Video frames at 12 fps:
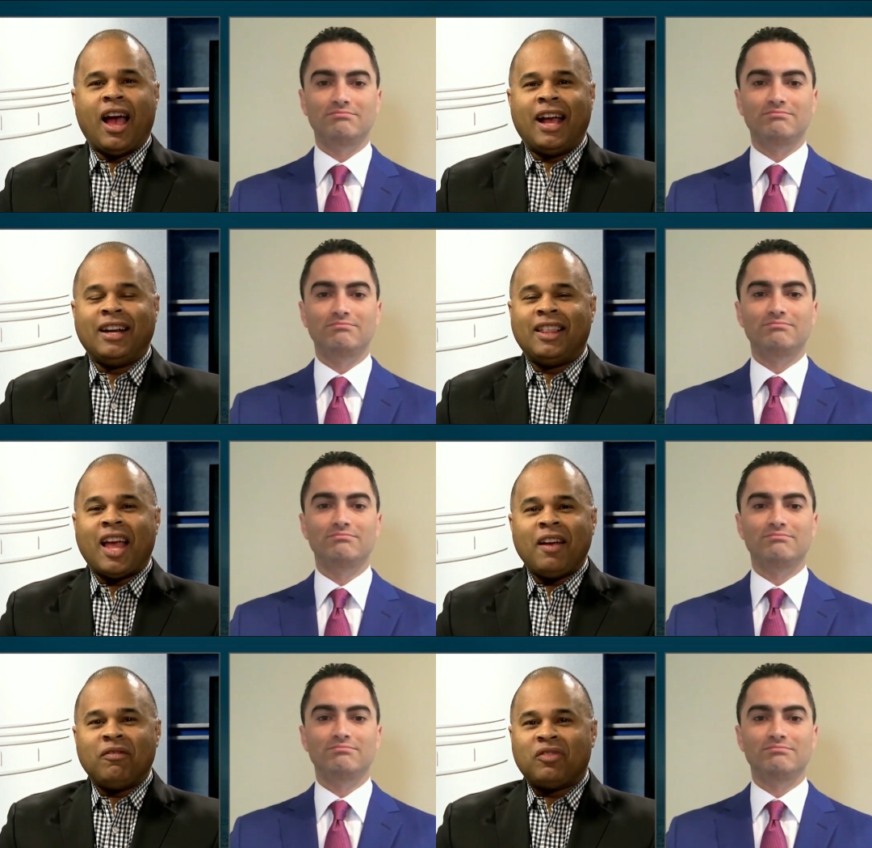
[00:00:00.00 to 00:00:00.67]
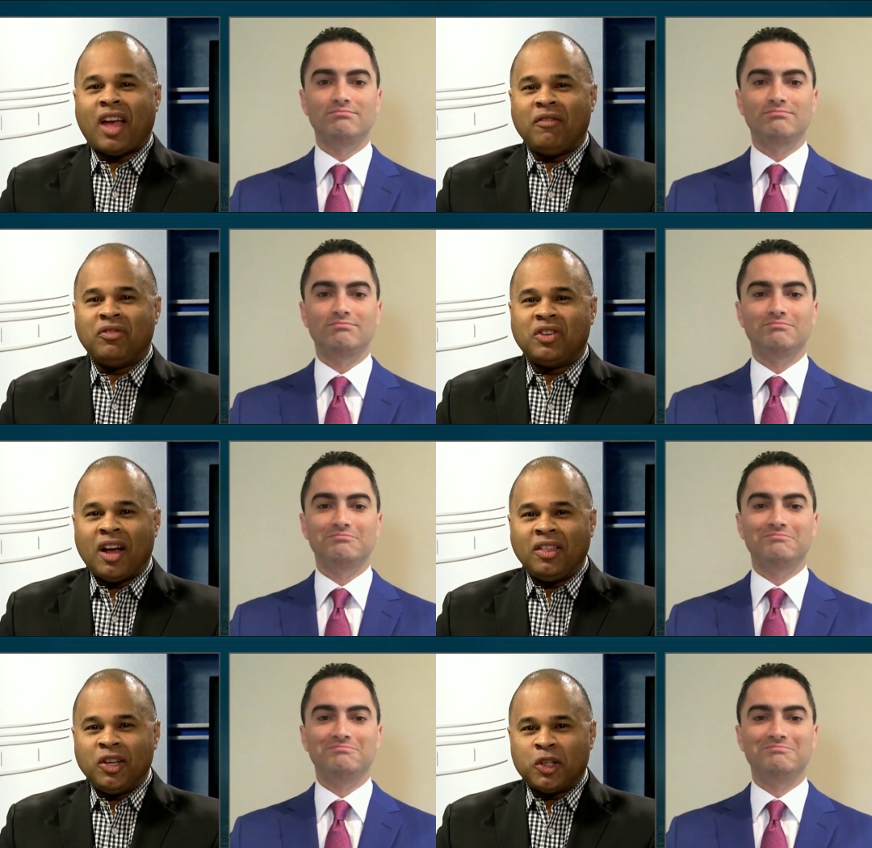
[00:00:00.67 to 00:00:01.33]
Speaker 1: And they they've
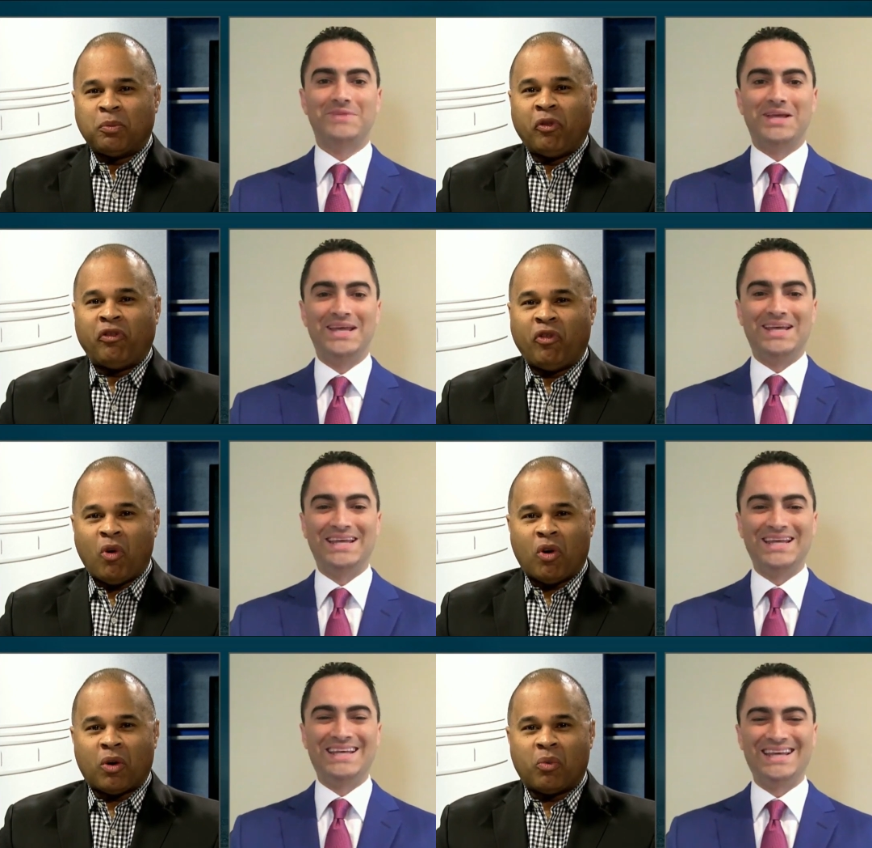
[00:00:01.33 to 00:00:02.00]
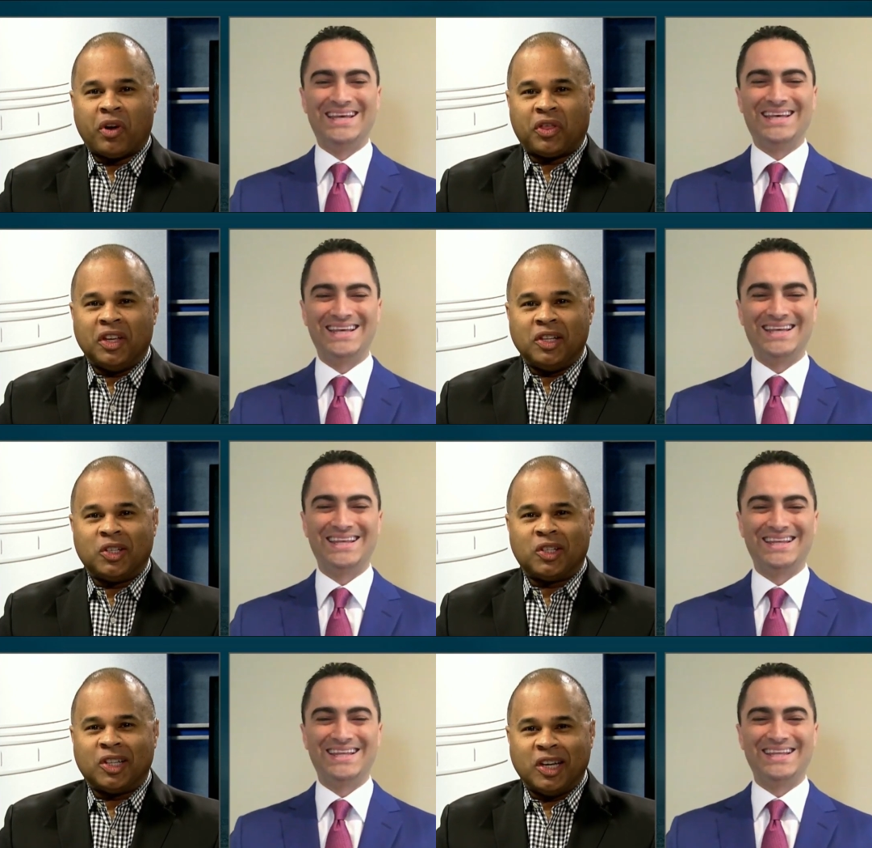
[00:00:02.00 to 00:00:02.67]
done this before with the
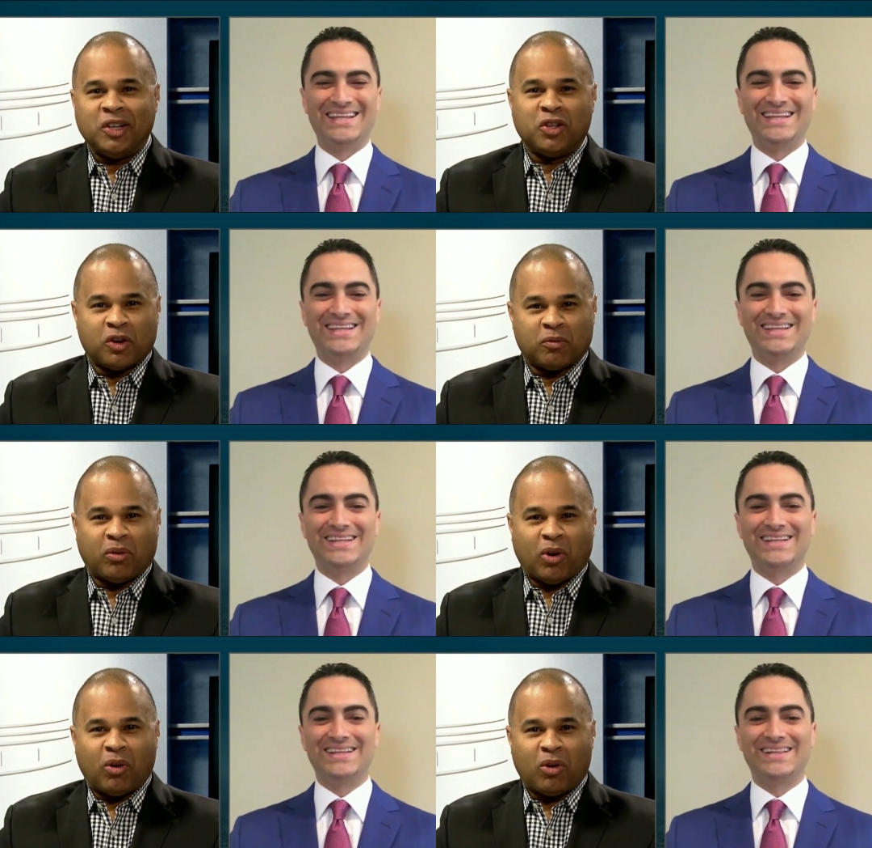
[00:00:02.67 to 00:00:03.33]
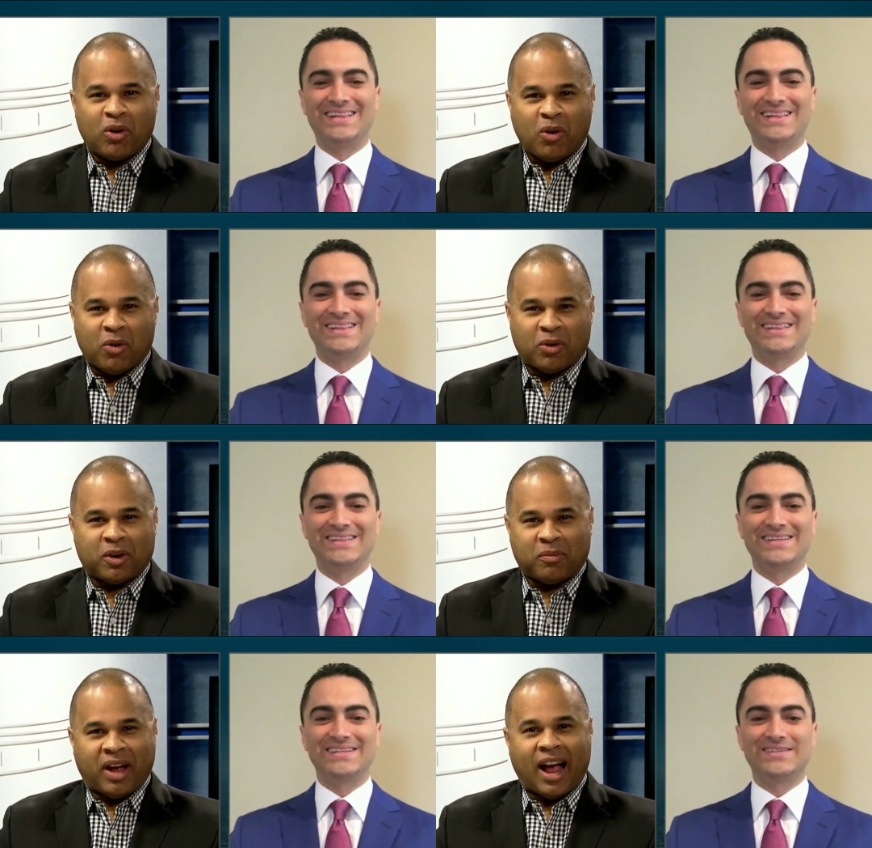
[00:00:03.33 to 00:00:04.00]
Senior Bowl
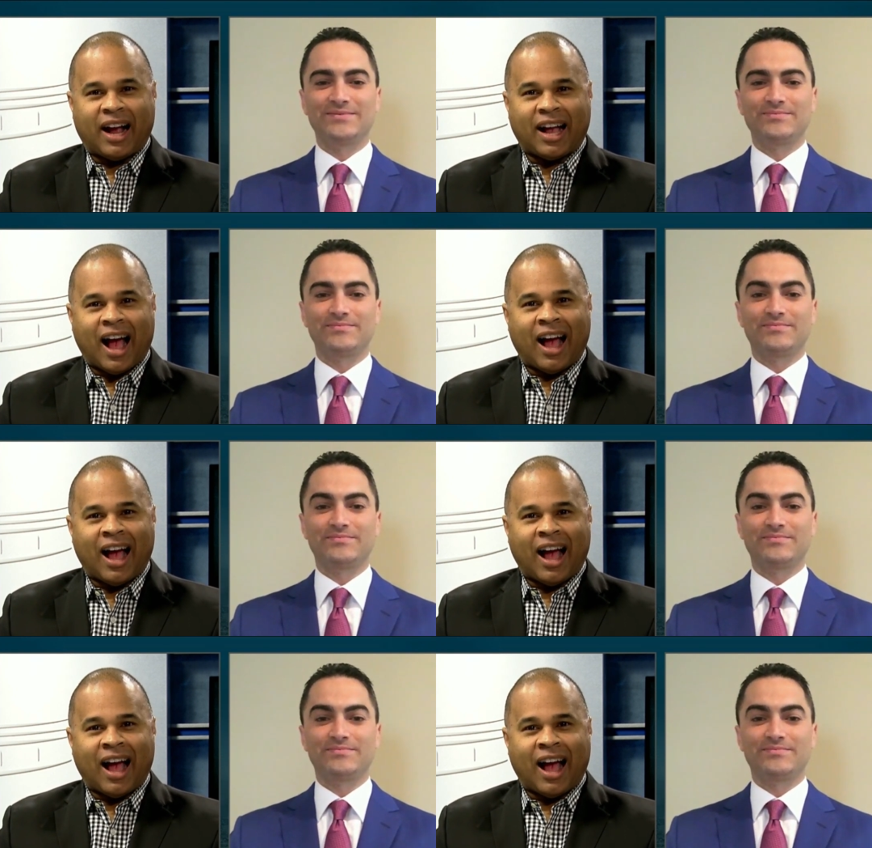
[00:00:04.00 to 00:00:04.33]
quarterback.